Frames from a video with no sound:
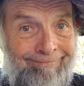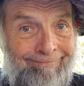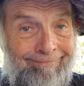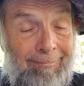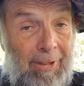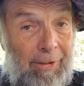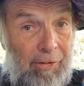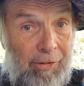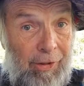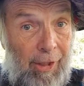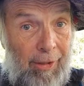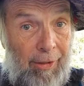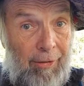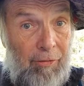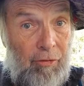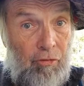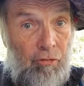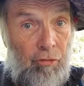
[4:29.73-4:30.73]
His
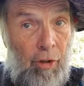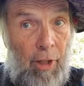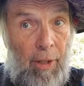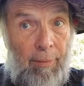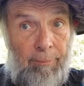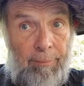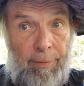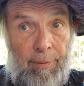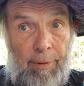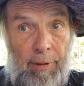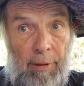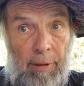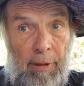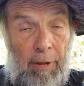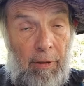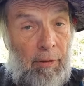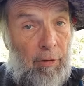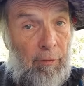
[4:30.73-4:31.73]
second trip
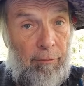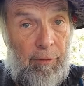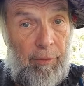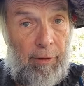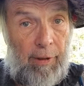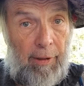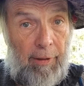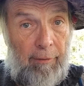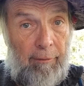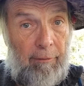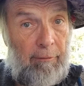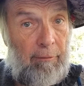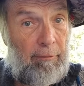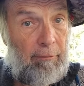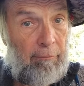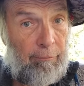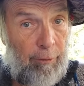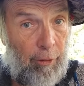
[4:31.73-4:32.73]
overland.
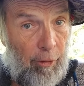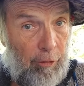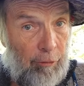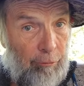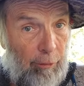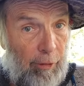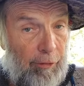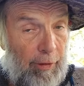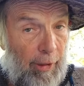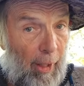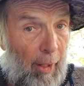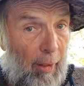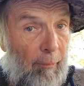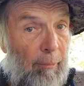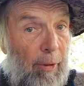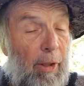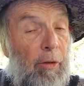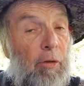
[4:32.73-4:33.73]
First was
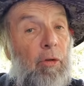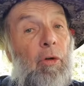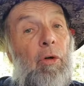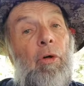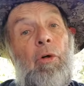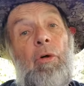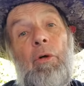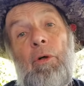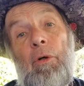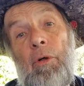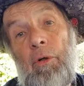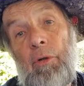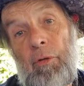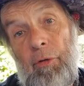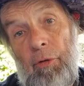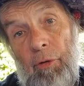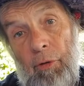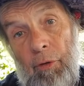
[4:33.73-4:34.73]
Kathmandu
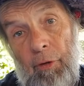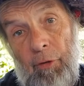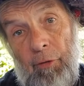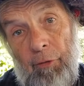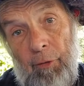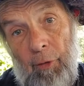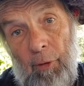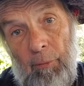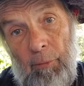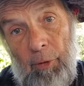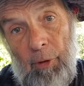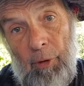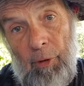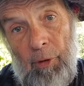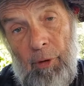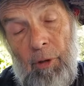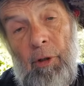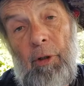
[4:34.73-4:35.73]
to
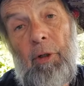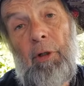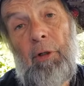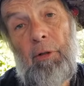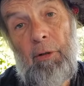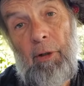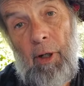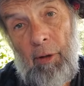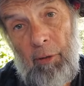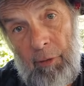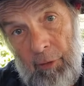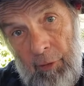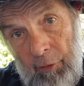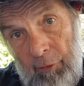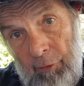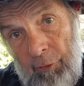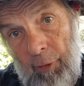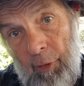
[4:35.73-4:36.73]
Istanbul. Now
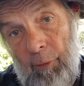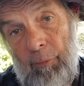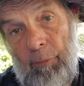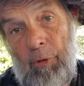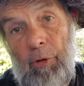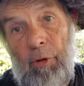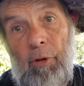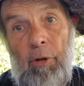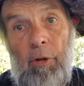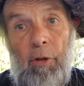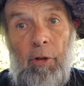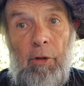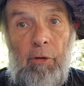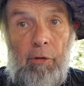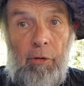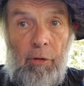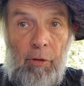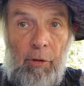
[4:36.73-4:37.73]
Istanbul
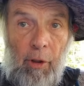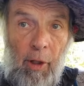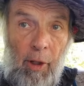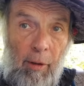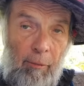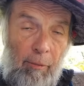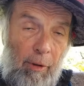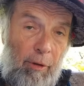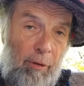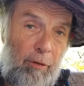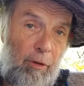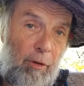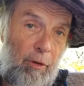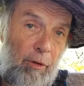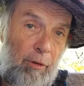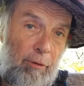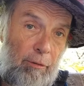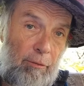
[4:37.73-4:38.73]
to
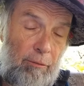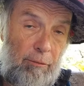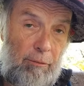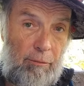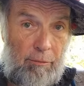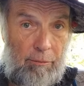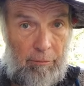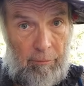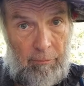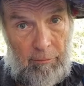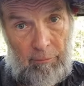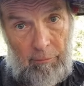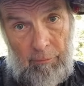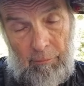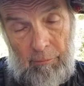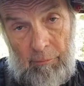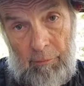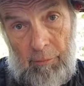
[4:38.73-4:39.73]
Kathmandu.
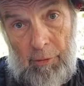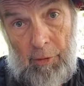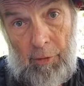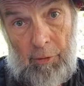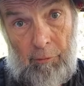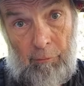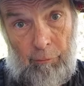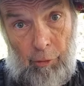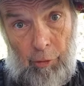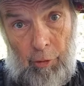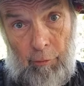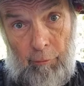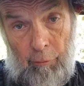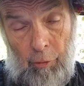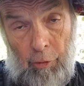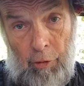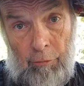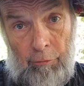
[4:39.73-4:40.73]
It is
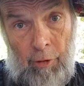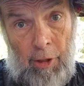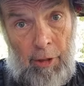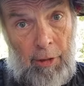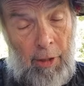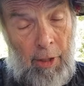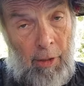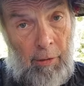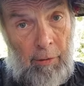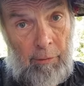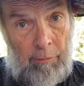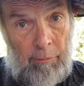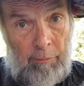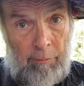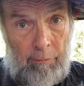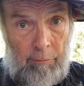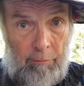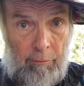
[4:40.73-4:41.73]
44 right now.
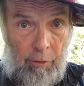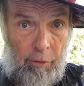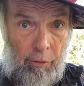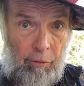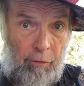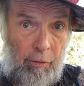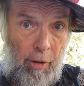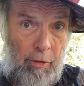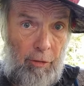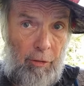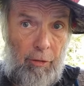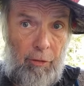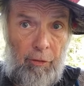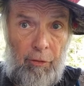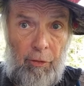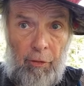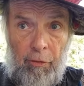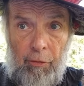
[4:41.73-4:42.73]
The year is
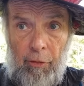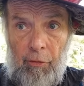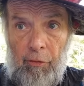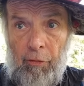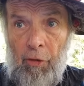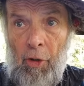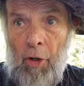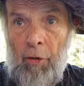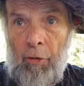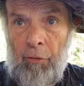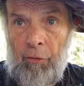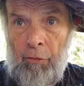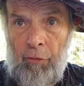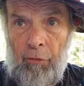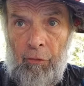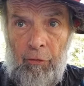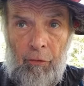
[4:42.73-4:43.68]
1966.